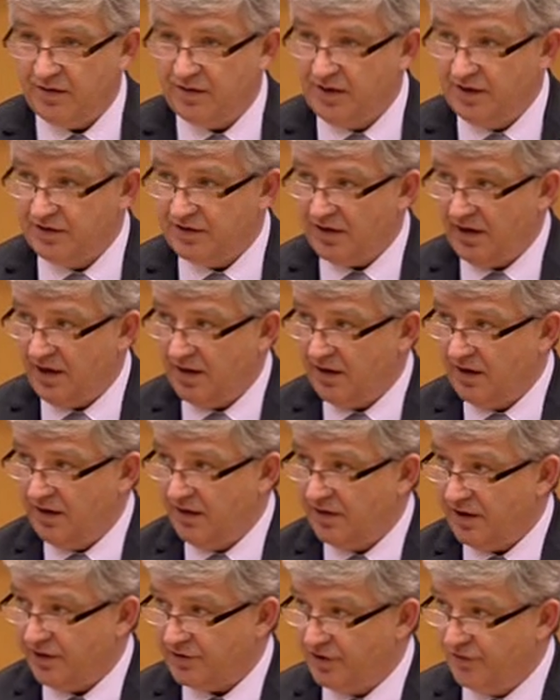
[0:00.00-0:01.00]
things like
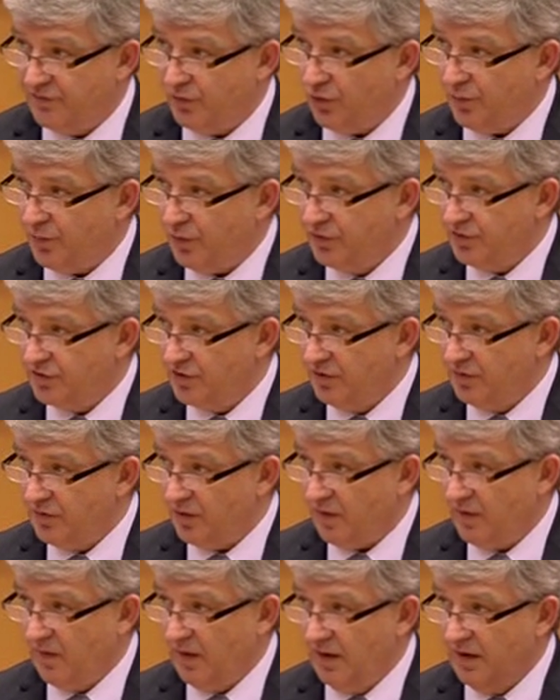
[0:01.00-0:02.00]
Industry
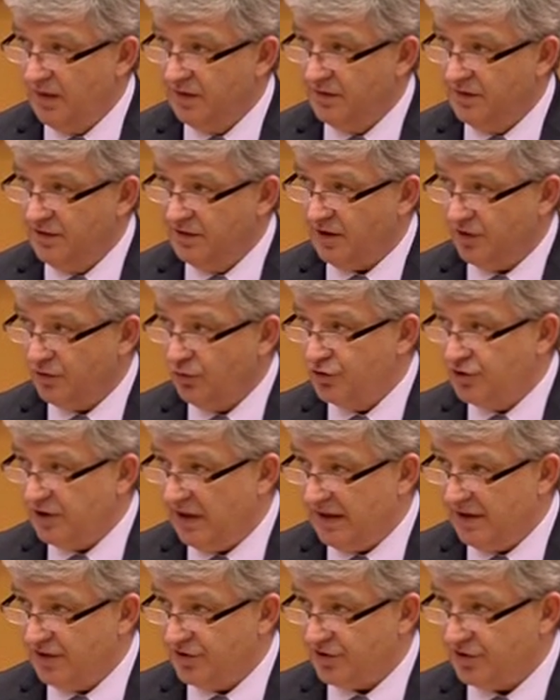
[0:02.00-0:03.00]
4.0, these are new
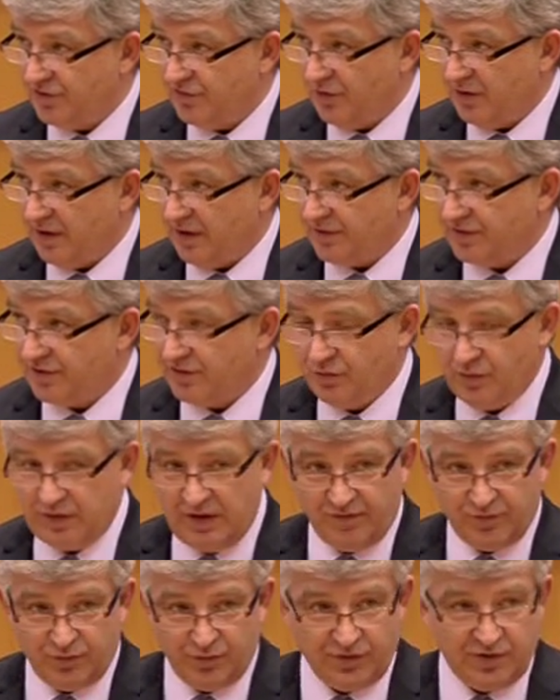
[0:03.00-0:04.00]
challenges for us. We
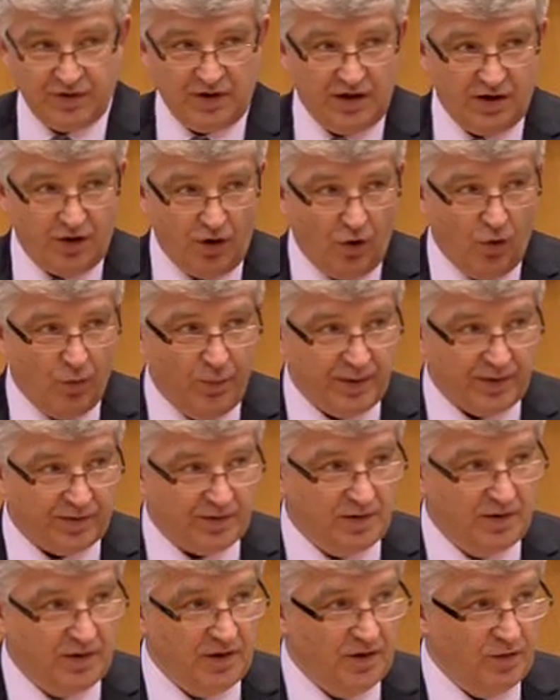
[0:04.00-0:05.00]
have to think
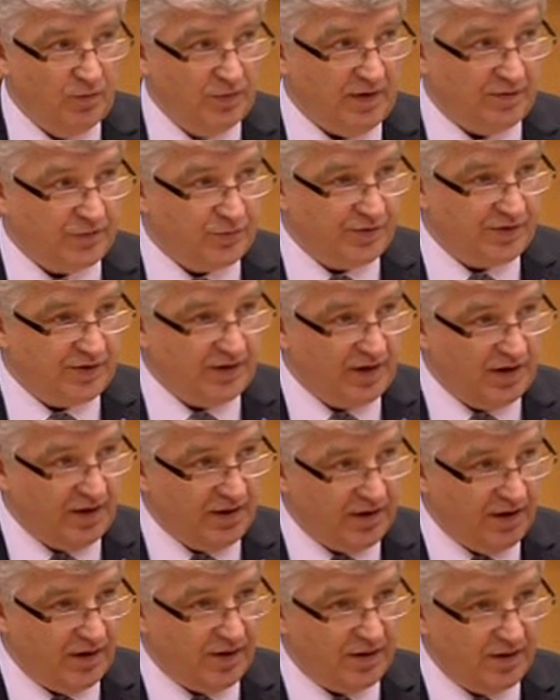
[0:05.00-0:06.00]
open, we have to think